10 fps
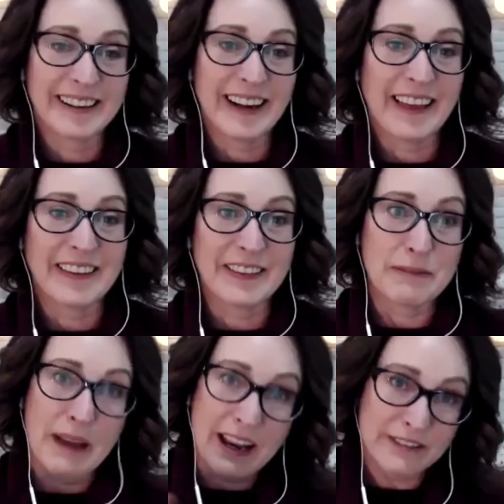And then the
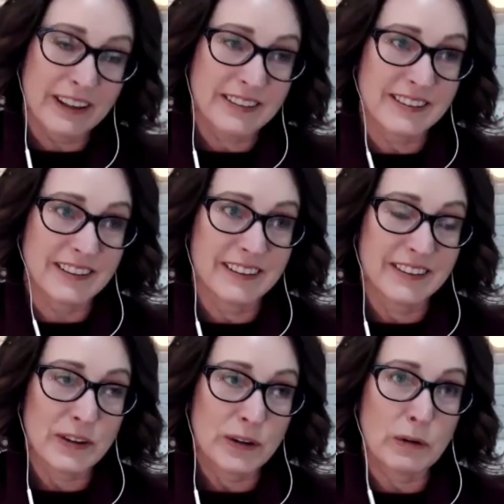
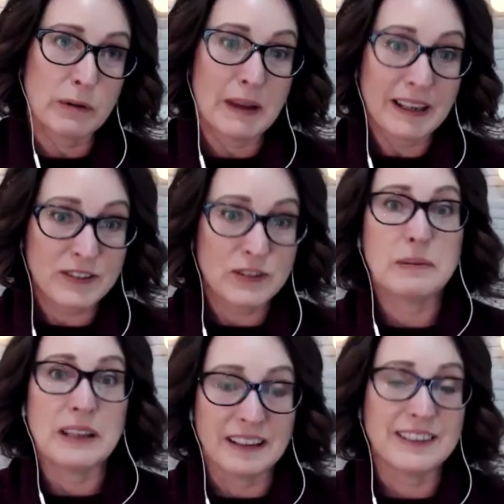manifestors, who are meant to
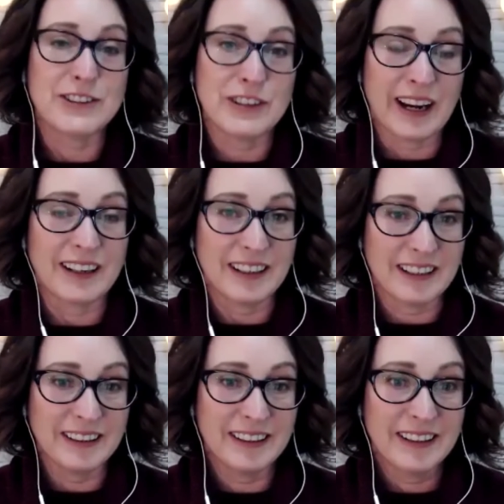be
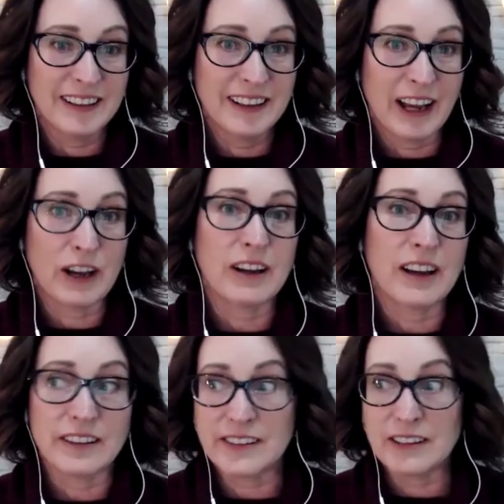initiating,
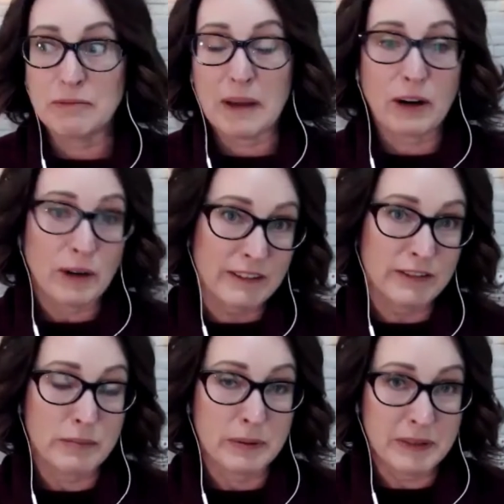are sitting back waiting
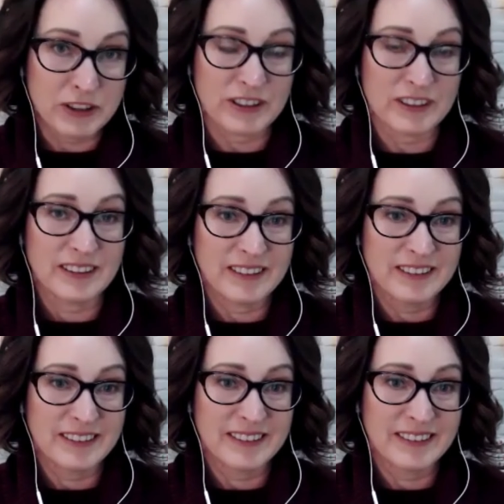for permission.
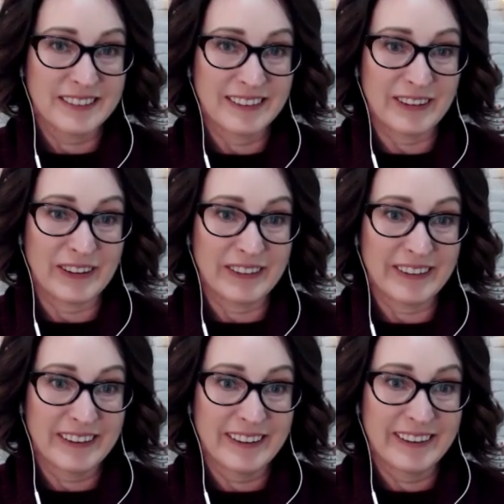
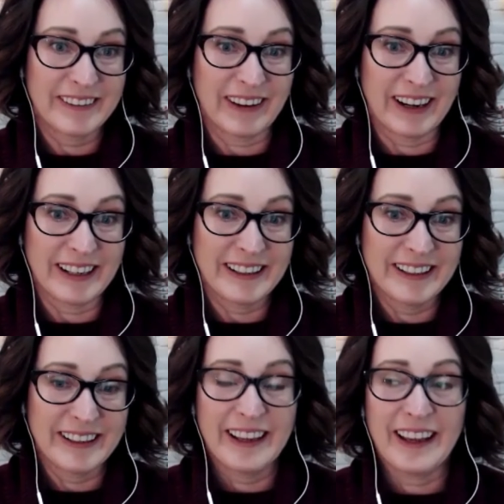Right.
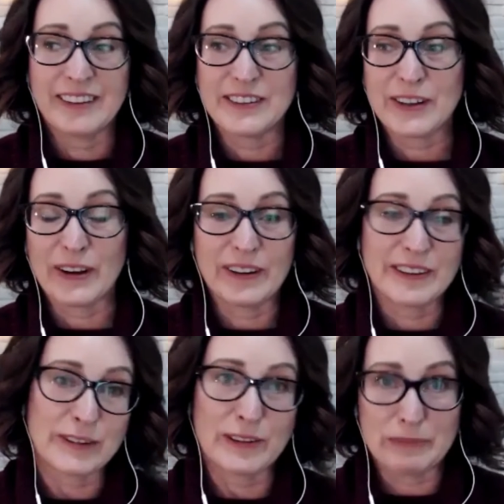And so
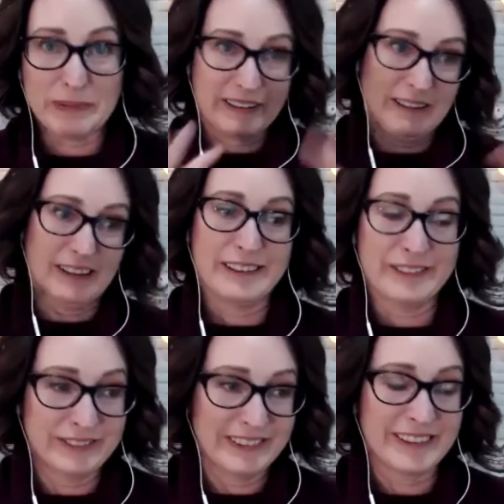it's all a bit kind
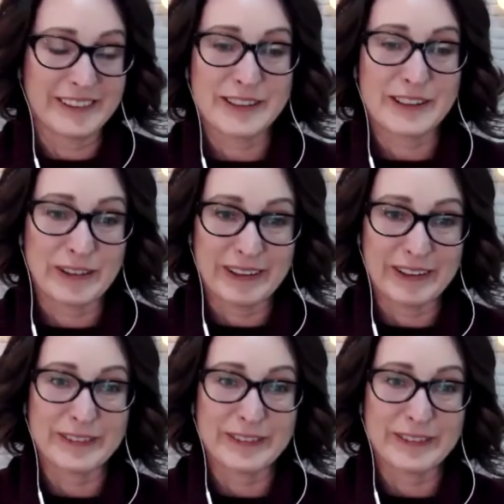of, you know, skew.